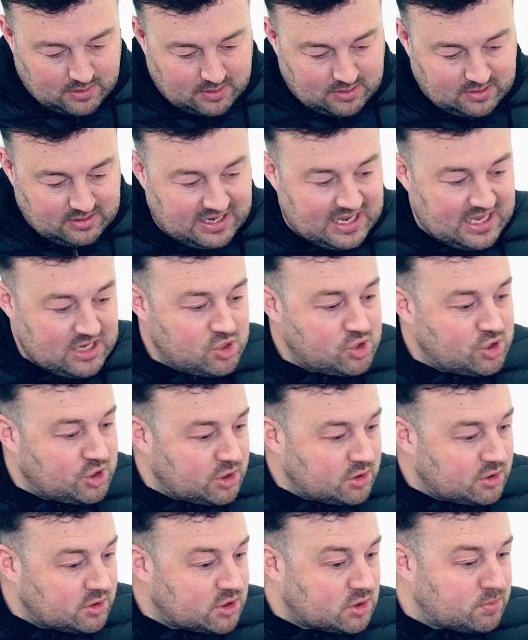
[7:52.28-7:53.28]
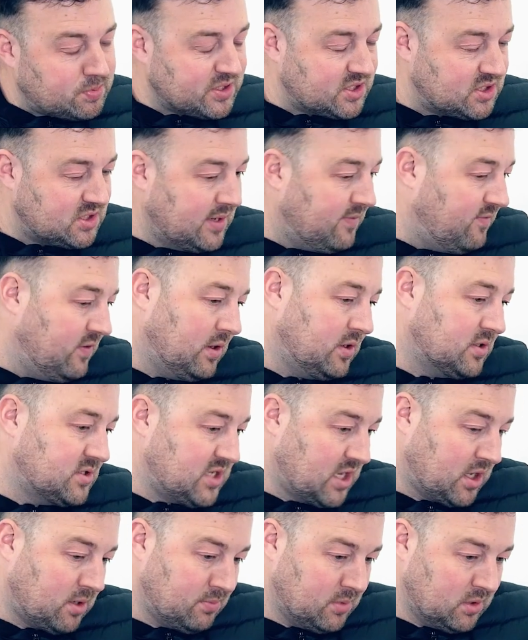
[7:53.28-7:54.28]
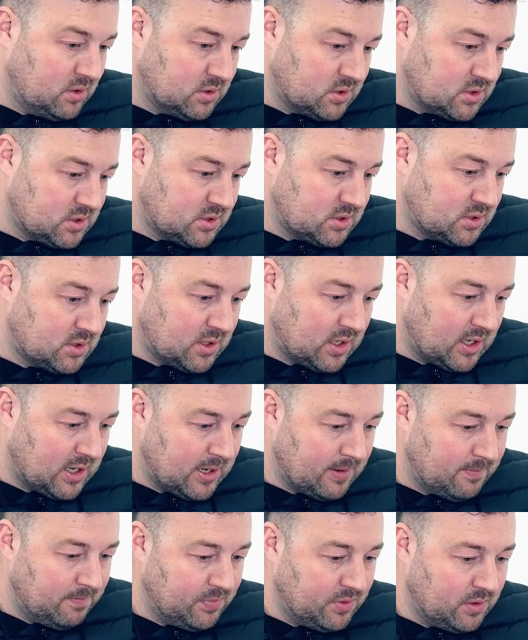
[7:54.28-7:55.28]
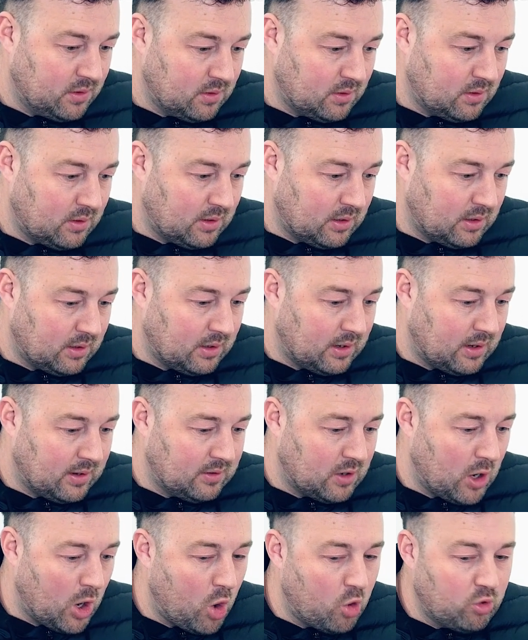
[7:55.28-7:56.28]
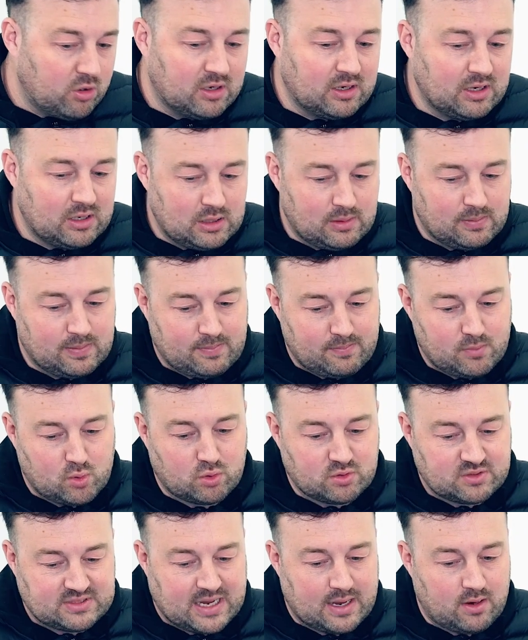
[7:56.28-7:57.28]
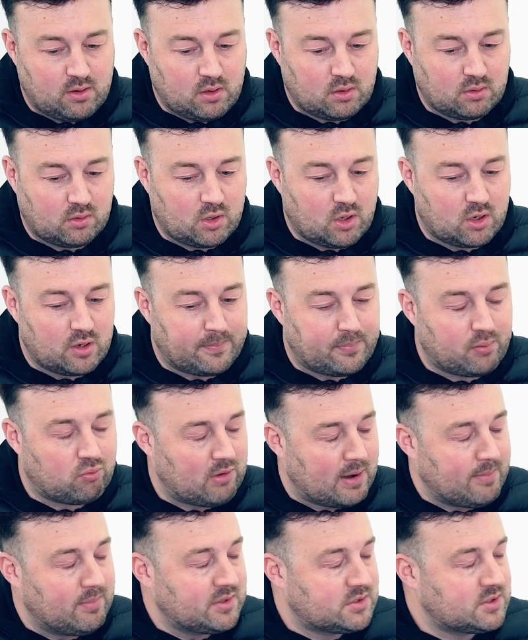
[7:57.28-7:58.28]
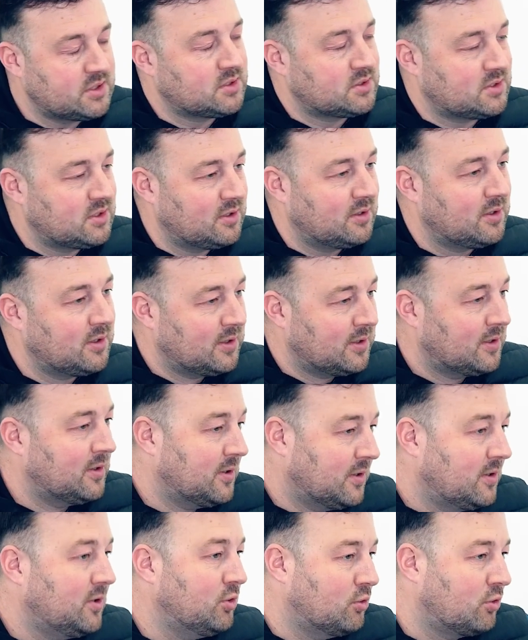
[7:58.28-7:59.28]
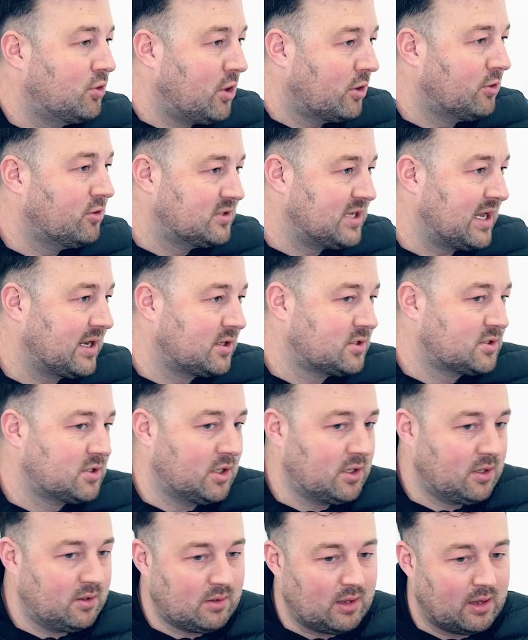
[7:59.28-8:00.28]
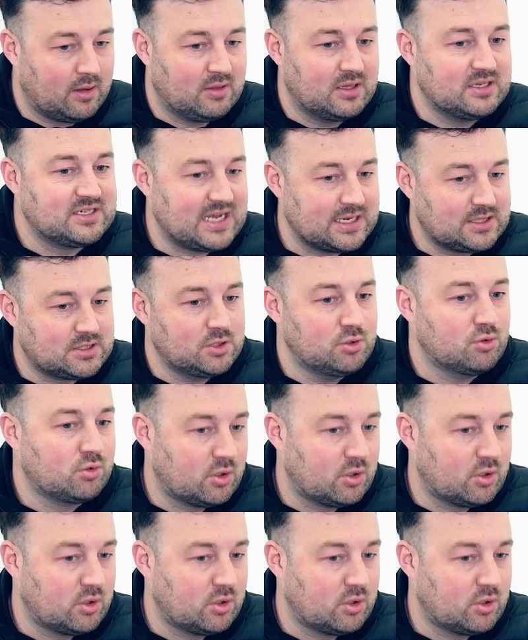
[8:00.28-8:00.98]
niche specific segments, and honing a little bit more down on kind of parameters that your contacts and the data that your